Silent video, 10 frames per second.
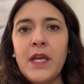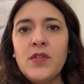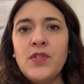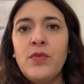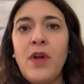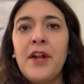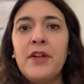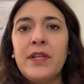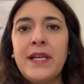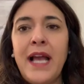So not
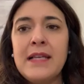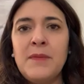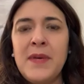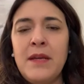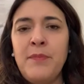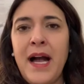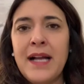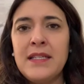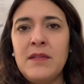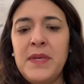only has he been
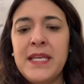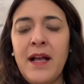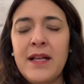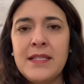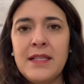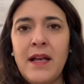impacted because